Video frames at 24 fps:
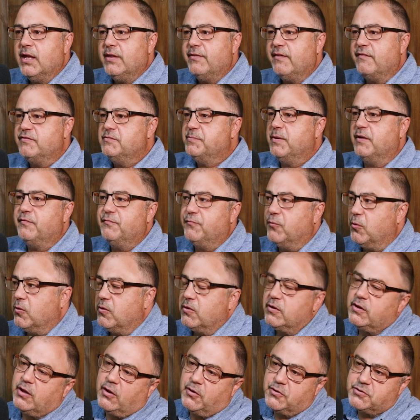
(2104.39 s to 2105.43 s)
They've spent four
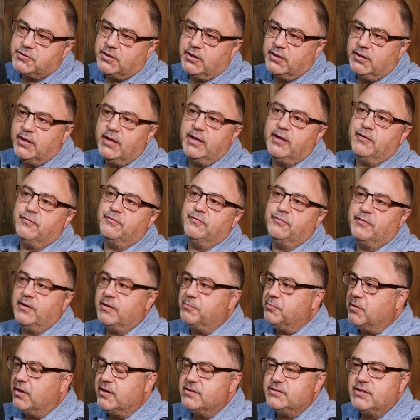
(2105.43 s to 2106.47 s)
hundred dollars on a knife. They
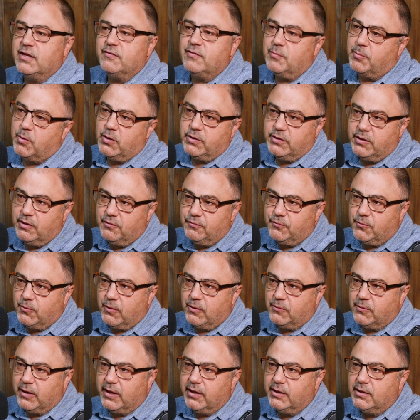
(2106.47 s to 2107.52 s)
probably saved up all year for
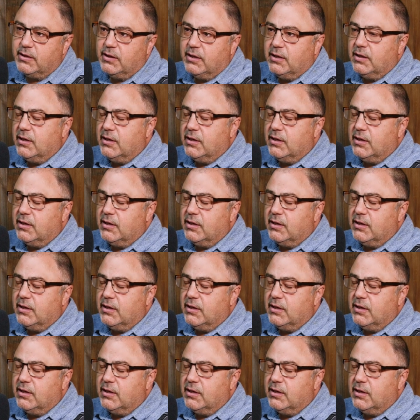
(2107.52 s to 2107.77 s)
it, right?